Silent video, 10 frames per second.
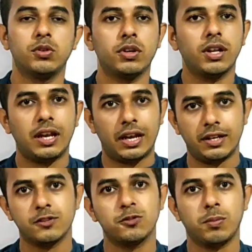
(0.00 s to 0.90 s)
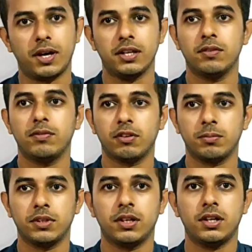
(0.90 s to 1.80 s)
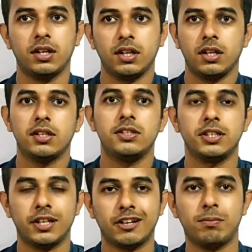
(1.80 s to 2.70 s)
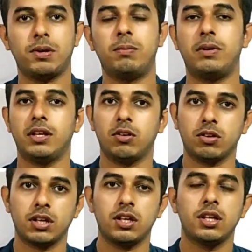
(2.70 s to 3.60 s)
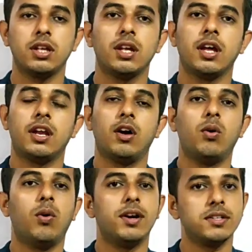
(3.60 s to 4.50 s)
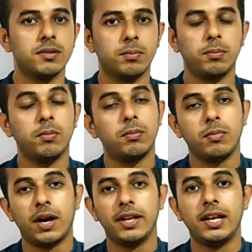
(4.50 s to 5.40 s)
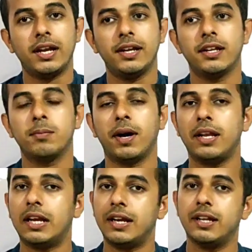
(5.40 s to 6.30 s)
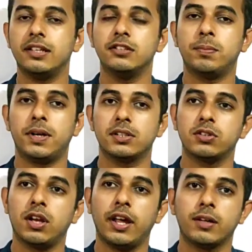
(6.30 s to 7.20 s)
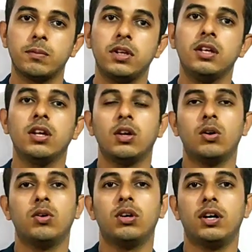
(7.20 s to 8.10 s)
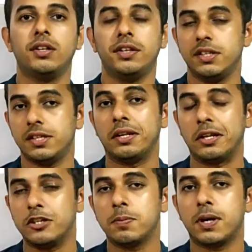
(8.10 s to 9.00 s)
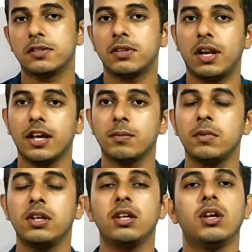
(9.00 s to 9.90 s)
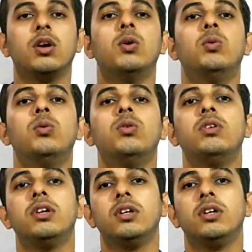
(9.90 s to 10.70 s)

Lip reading: or lends money from the general public. Okay, now what is a money lender? Money lender is a person like me, that is a rich person like me, who